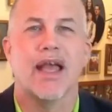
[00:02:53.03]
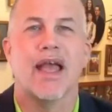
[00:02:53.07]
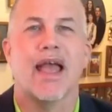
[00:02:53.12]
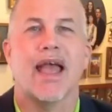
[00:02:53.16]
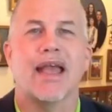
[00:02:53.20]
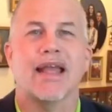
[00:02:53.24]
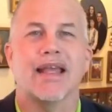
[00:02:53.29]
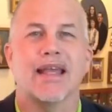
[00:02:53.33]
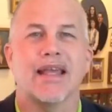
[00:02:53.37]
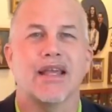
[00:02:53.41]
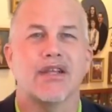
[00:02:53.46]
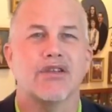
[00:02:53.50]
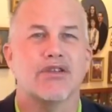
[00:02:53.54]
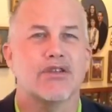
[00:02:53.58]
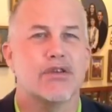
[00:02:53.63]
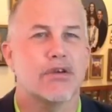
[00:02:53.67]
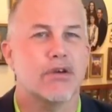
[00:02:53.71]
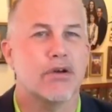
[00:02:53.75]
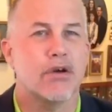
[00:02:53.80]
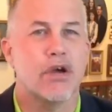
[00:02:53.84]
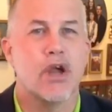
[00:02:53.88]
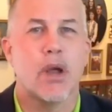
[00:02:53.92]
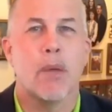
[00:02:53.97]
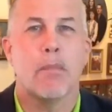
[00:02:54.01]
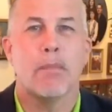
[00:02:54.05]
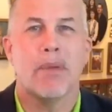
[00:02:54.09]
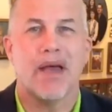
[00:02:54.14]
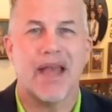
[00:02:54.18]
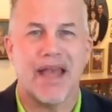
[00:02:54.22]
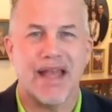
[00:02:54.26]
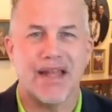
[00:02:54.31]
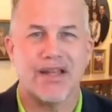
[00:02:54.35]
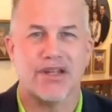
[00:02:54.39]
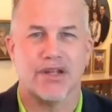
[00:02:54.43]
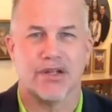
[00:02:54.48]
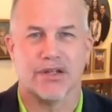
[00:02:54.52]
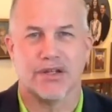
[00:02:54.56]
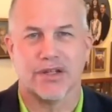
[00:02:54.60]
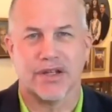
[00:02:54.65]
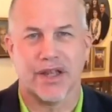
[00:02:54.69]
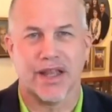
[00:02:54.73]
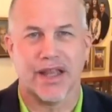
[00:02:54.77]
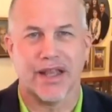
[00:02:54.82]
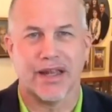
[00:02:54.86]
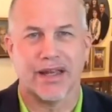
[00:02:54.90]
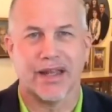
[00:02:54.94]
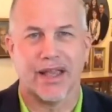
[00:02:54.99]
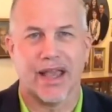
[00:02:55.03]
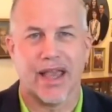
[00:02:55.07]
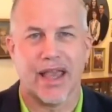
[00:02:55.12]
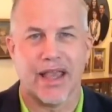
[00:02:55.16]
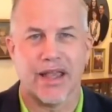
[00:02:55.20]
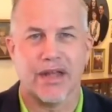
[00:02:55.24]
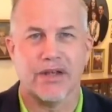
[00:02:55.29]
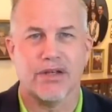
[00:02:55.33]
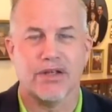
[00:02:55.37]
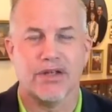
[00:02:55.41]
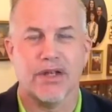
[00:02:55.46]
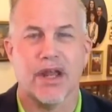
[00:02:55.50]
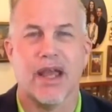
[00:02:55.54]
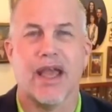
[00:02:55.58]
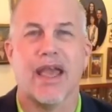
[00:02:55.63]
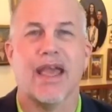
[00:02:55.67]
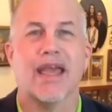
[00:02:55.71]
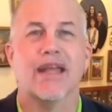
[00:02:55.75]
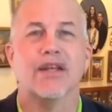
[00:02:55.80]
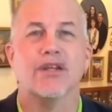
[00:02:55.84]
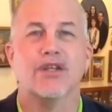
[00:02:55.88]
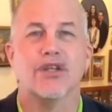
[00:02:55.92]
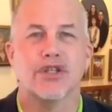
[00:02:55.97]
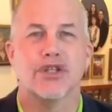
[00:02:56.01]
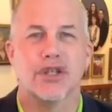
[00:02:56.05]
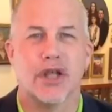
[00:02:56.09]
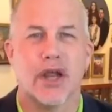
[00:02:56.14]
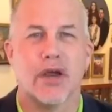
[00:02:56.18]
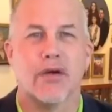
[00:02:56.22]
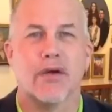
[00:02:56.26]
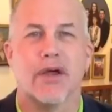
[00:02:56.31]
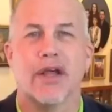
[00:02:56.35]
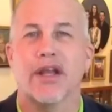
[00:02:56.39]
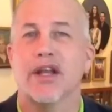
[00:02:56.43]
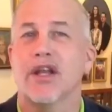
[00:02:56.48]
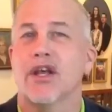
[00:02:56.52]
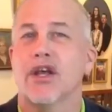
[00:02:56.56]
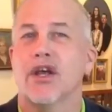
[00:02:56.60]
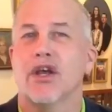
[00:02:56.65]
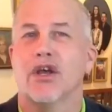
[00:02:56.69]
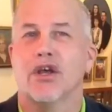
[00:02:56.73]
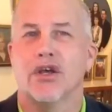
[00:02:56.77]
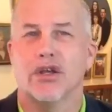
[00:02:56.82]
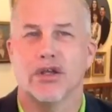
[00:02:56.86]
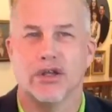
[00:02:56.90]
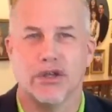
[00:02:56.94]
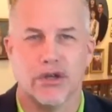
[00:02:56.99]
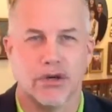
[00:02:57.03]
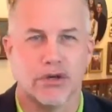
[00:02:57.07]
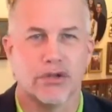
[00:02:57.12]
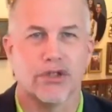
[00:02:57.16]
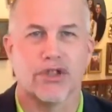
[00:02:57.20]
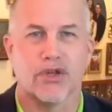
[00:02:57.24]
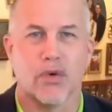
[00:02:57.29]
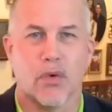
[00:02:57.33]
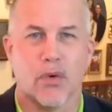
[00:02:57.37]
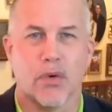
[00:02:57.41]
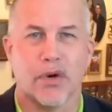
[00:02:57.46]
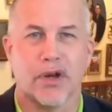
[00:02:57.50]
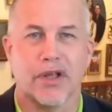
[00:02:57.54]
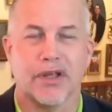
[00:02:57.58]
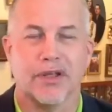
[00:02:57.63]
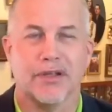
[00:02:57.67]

and get your patients engaged and sharing your story.